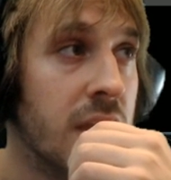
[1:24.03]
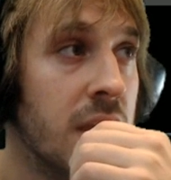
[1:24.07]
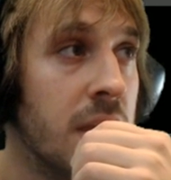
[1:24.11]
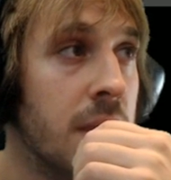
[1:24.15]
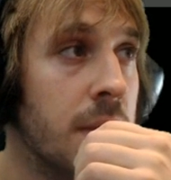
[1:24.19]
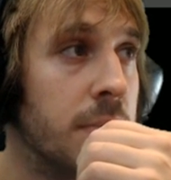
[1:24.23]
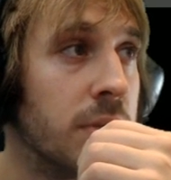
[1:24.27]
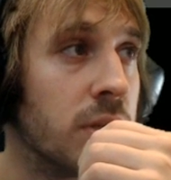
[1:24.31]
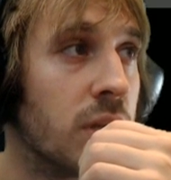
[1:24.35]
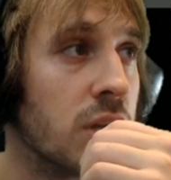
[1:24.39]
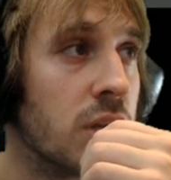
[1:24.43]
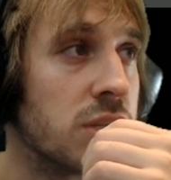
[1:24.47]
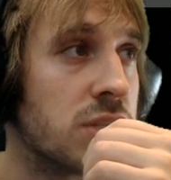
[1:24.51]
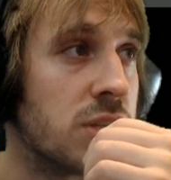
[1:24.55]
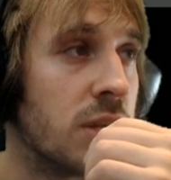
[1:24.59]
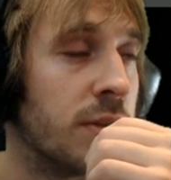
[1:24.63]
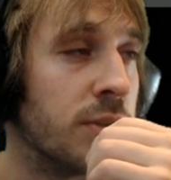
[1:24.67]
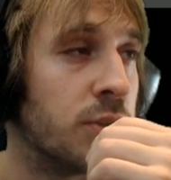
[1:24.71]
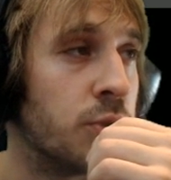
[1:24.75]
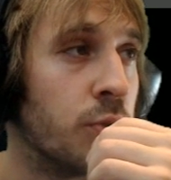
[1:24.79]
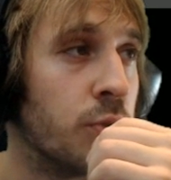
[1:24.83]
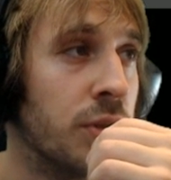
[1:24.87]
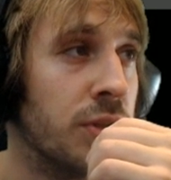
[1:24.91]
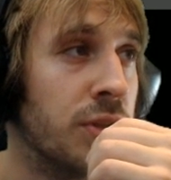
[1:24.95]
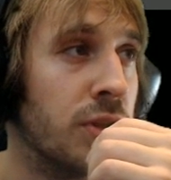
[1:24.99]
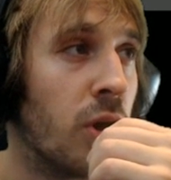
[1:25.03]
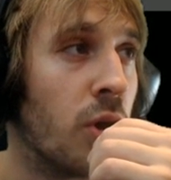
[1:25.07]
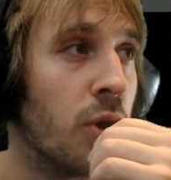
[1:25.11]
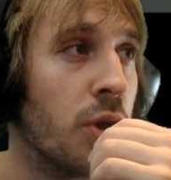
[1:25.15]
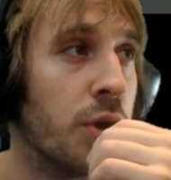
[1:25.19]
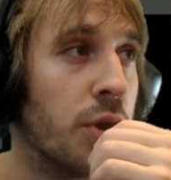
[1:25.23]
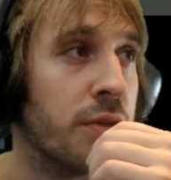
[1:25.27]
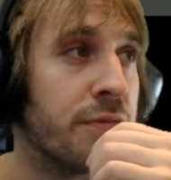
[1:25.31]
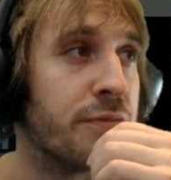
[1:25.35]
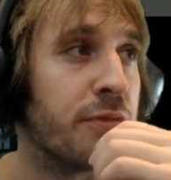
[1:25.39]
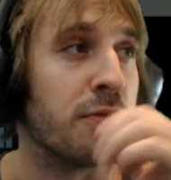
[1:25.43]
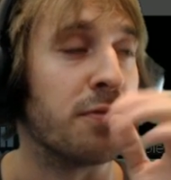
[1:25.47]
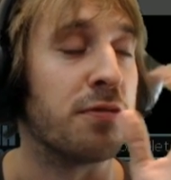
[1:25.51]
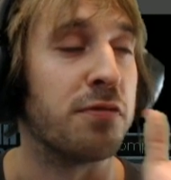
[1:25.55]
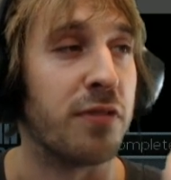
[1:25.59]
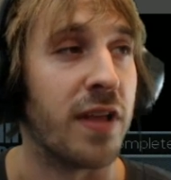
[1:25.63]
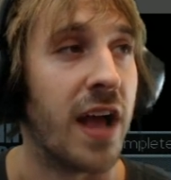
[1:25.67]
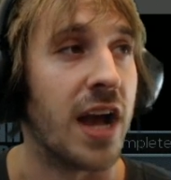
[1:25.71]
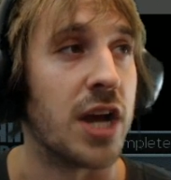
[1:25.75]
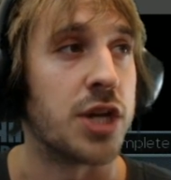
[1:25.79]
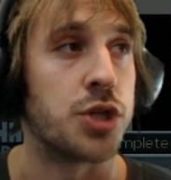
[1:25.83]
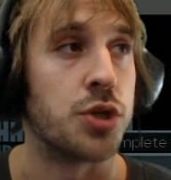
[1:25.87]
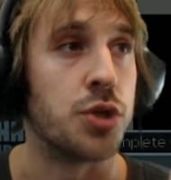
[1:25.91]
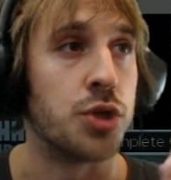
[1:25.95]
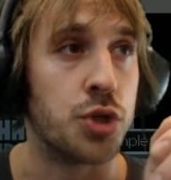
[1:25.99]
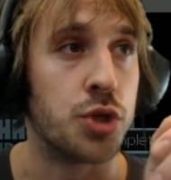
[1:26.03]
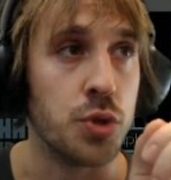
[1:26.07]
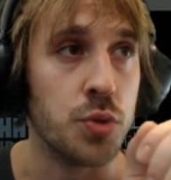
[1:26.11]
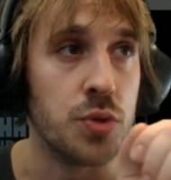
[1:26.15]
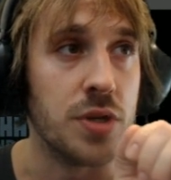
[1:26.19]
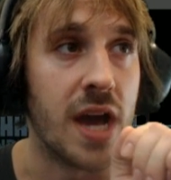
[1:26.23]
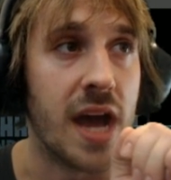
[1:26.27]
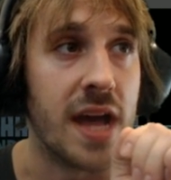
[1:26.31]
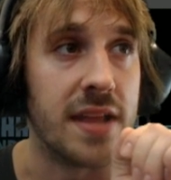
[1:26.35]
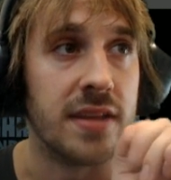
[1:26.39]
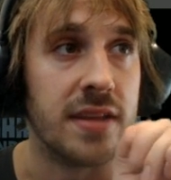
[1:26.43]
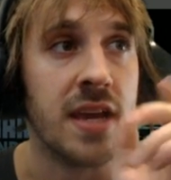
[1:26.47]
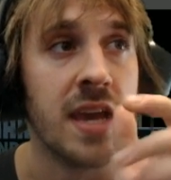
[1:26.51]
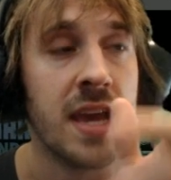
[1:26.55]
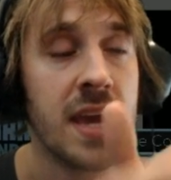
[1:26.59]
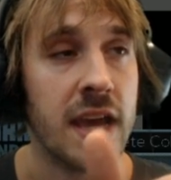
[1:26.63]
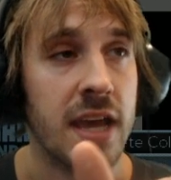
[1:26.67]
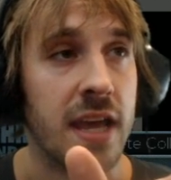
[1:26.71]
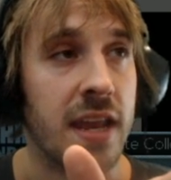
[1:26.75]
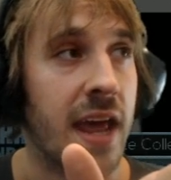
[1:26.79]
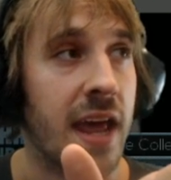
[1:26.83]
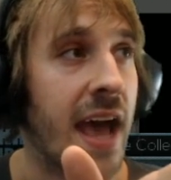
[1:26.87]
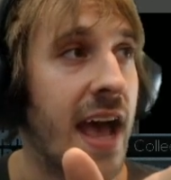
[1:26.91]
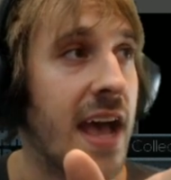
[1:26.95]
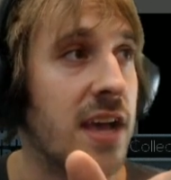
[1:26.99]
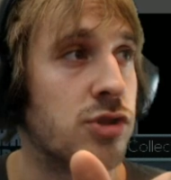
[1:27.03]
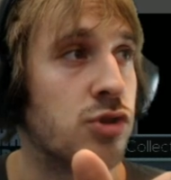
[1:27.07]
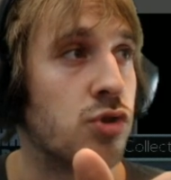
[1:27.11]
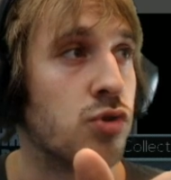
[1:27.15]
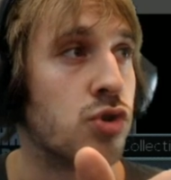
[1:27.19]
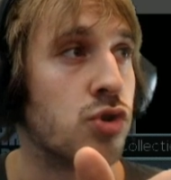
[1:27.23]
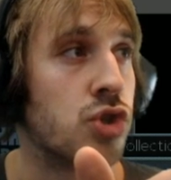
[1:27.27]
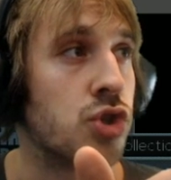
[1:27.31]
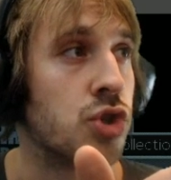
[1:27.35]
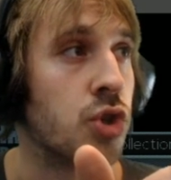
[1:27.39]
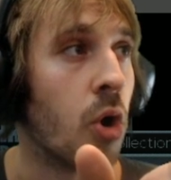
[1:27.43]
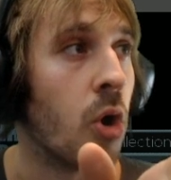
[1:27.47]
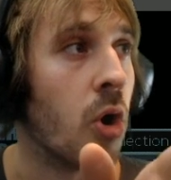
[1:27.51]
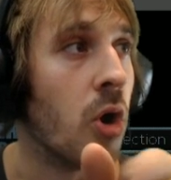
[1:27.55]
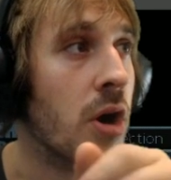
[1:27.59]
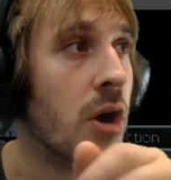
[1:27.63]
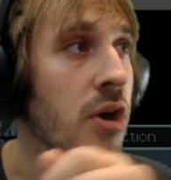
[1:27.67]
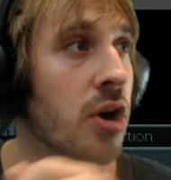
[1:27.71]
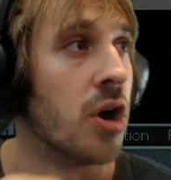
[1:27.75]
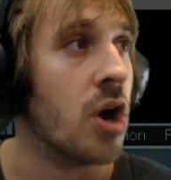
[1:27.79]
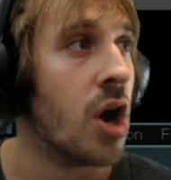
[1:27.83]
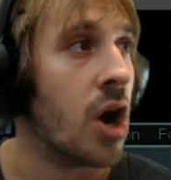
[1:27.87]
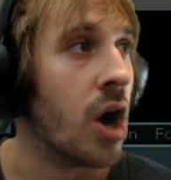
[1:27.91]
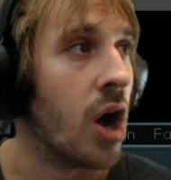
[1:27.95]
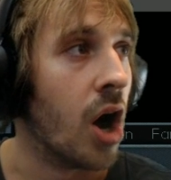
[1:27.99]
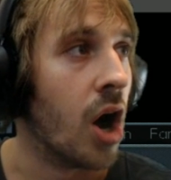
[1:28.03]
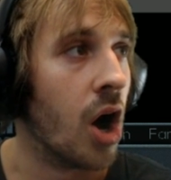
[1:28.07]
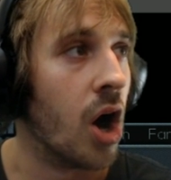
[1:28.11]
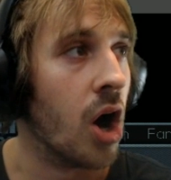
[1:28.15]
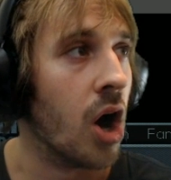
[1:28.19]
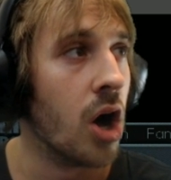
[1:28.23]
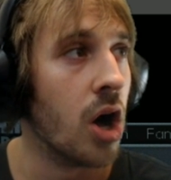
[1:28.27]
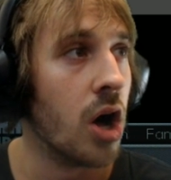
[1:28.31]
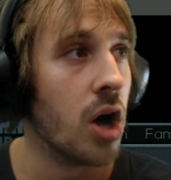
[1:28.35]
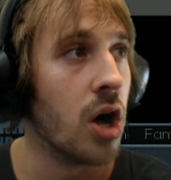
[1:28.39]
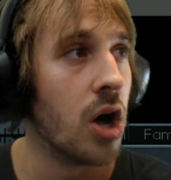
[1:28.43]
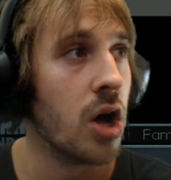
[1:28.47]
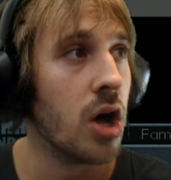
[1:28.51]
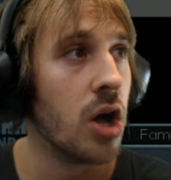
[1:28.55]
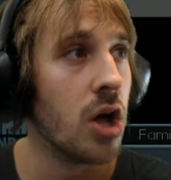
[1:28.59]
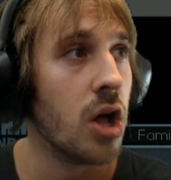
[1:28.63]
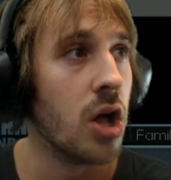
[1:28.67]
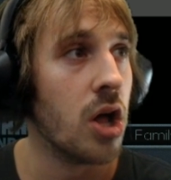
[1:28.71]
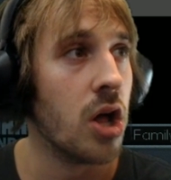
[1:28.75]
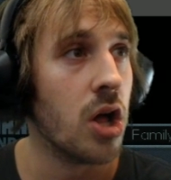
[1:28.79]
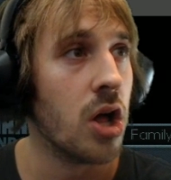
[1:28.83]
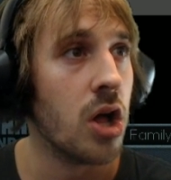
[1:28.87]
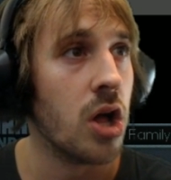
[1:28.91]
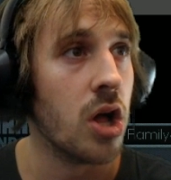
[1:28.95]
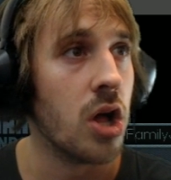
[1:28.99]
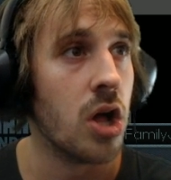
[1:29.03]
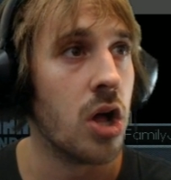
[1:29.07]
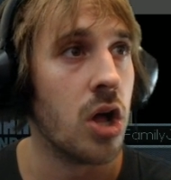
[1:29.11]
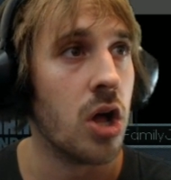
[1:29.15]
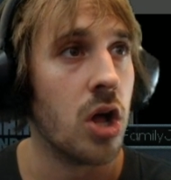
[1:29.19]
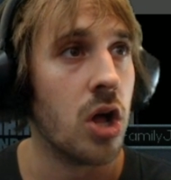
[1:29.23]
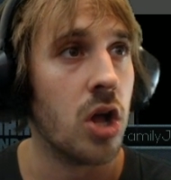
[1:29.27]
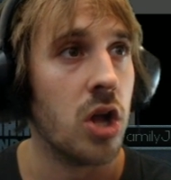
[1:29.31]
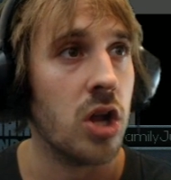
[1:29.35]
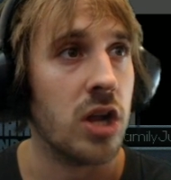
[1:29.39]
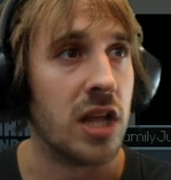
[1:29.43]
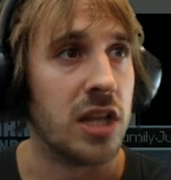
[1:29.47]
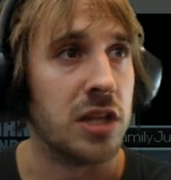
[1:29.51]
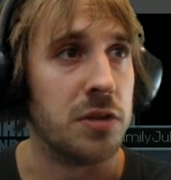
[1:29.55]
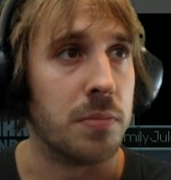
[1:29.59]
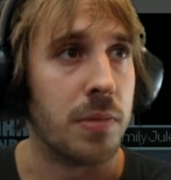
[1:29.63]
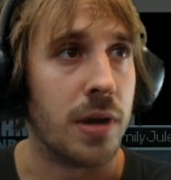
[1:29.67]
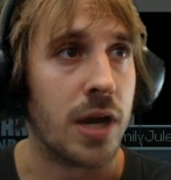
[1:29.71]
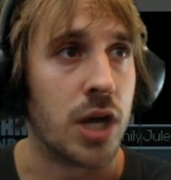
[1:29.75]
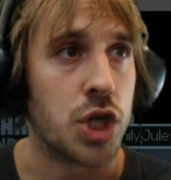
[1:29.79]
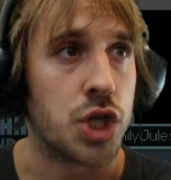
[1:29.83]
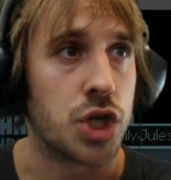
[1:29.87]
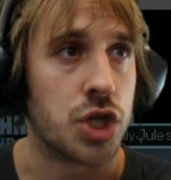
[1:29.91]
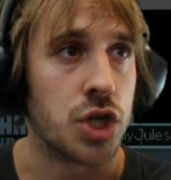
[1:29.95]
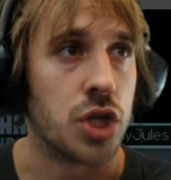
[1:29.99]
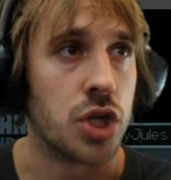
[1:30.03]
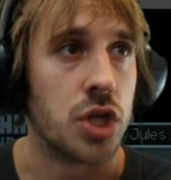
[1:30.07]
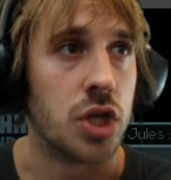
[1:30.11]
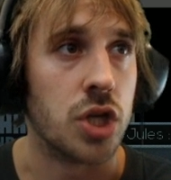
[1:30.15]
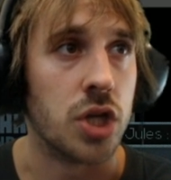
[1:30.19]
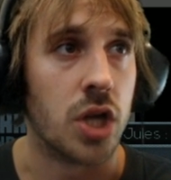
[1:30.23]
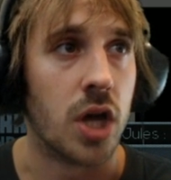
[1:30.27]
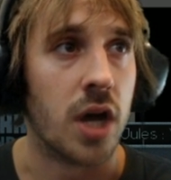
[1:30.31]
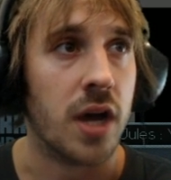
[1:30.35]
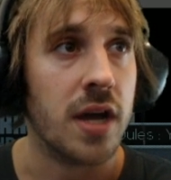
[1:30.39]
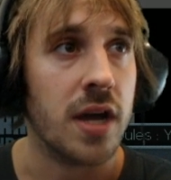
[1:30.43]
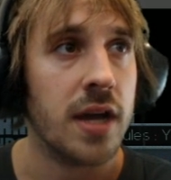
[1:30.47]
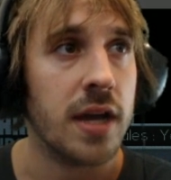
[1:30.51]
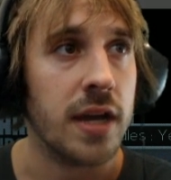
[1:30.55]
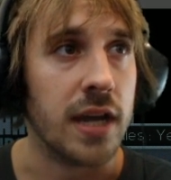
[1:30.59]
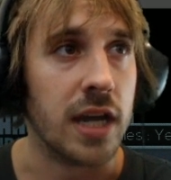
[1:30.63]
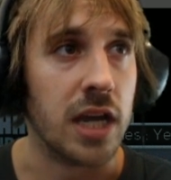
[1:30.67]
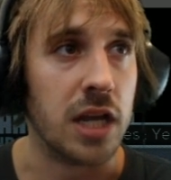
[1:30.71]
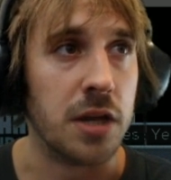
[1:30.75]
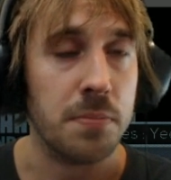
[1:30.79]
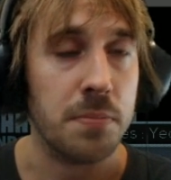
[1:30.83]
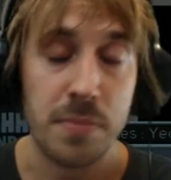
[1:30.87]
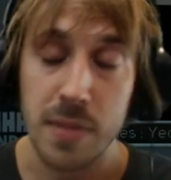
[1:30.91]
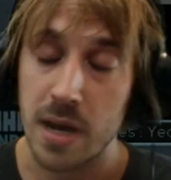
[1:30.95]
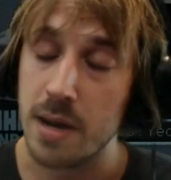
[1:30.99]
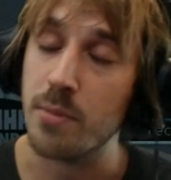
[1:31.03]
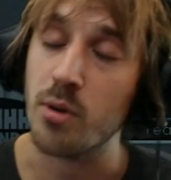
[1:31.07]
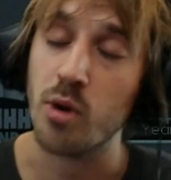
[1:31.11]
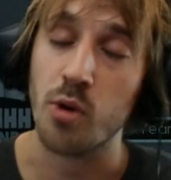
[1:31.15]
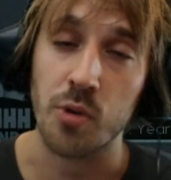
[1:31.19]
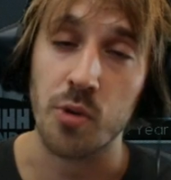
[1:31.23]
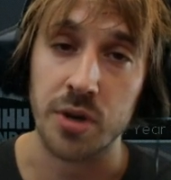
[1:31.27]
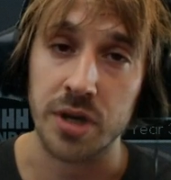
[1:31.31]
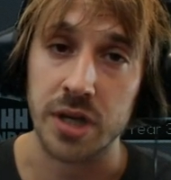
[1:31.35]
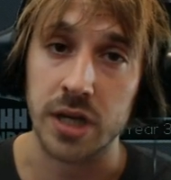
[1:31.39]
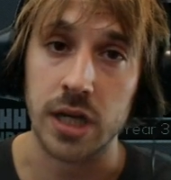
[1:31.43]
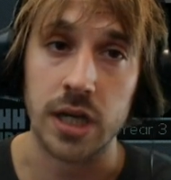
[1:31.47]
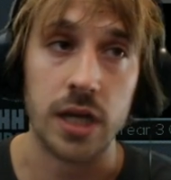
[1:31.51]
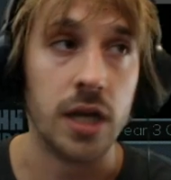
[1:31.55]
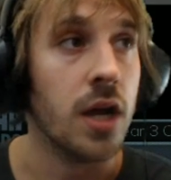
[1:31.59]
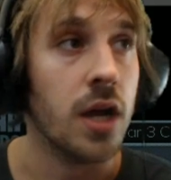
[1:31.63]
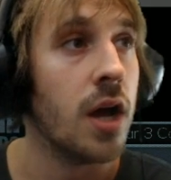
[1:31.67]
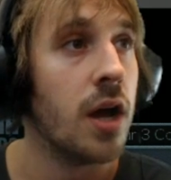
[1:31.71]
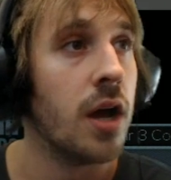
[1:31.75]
Because in order for Flash to do that, it has to store all animation in memory